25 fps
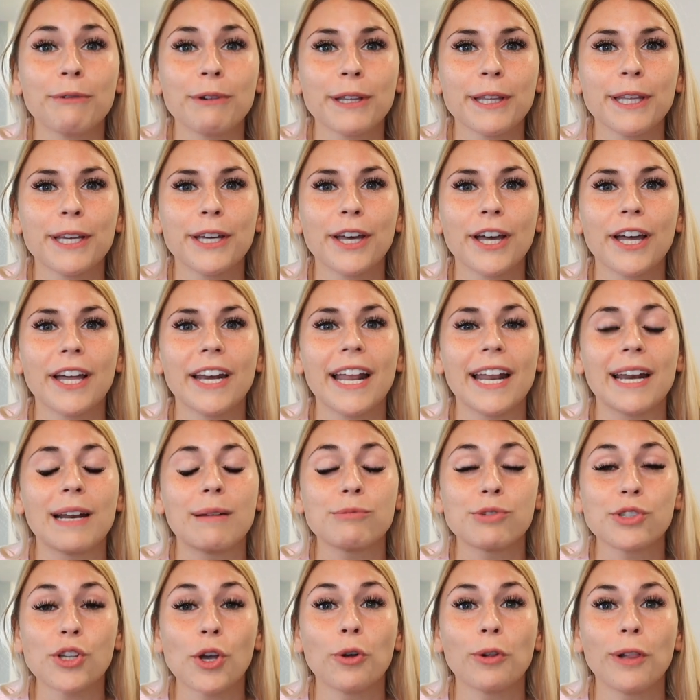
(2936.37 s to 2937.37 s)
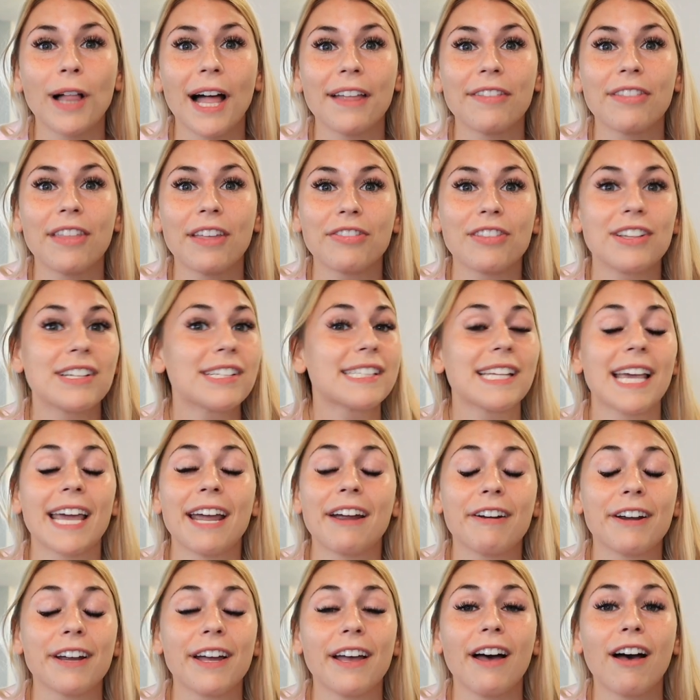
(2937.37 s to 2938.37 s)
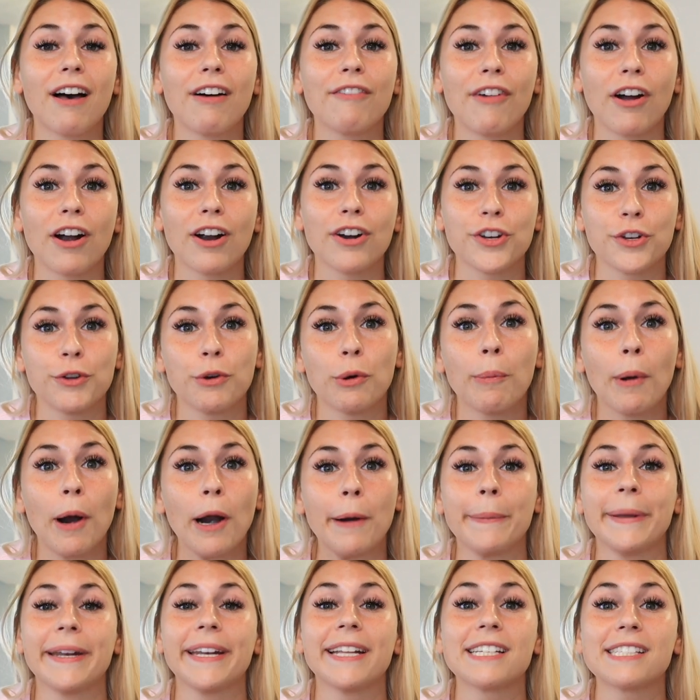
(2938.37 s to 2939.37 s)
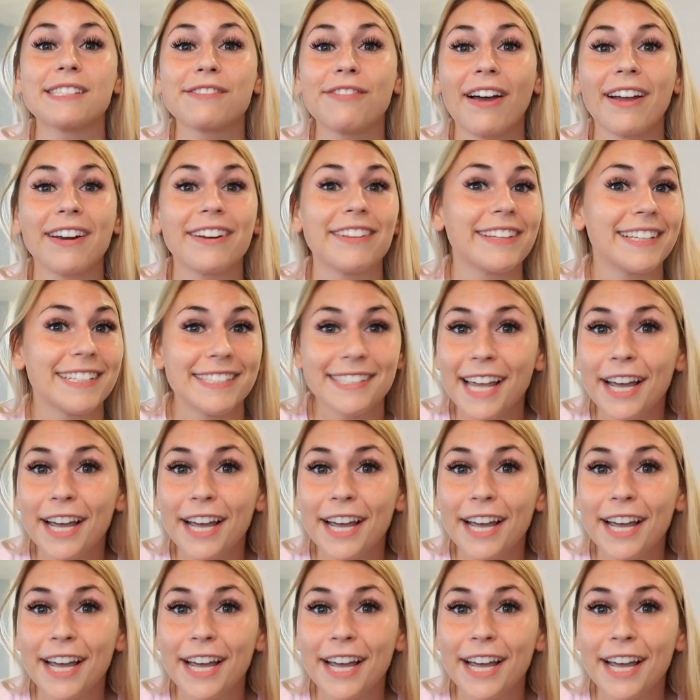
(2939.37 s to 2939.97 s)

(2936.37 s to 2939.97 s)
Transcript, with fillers: really good, and I'm so glad that this area of our new apartment is finally